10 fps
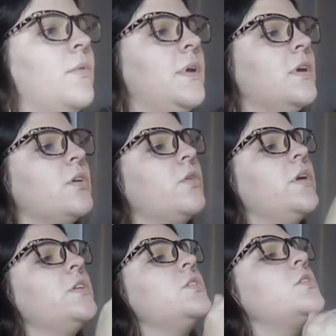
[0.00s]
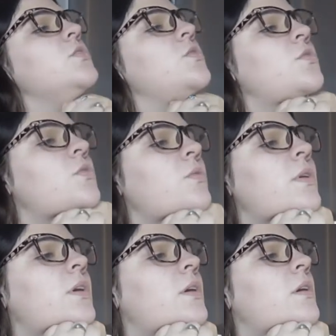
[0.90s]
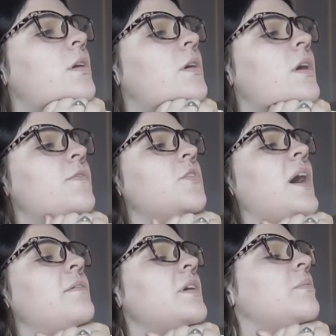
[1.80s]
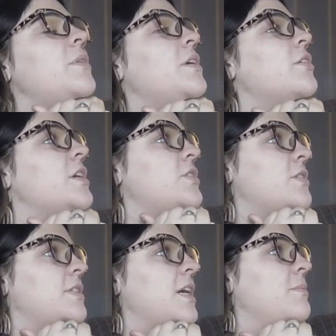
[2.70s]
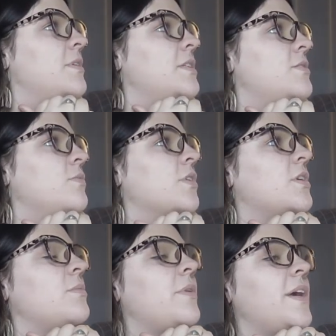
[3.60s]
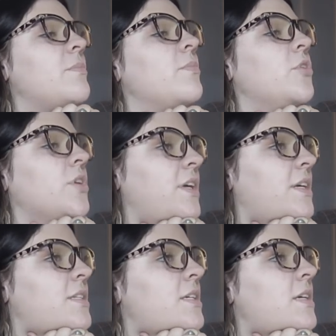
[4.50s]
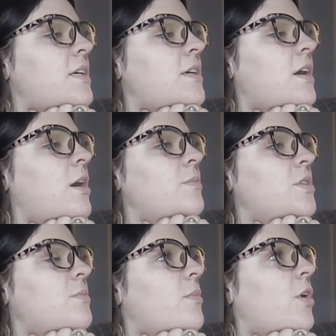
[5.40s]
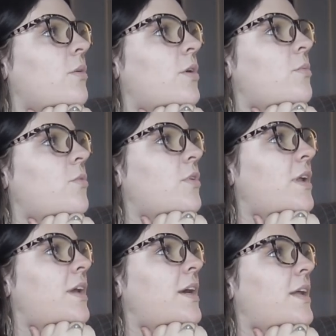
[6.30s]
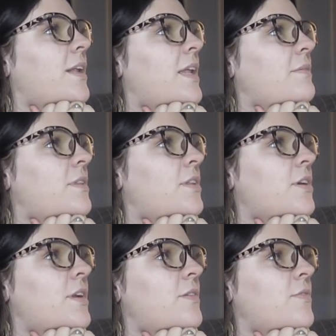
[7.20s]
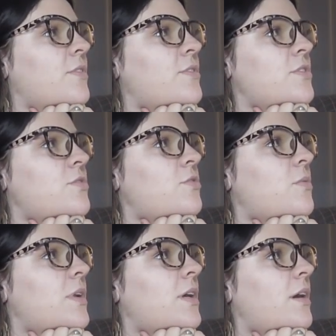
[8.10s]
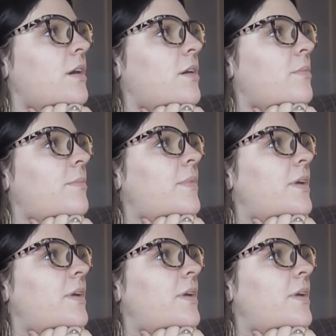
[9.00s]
We are going to, if you haven't completed your history assignments, we're going to play a Blooket tomorrow morning at 11:30 for those of you who want to come.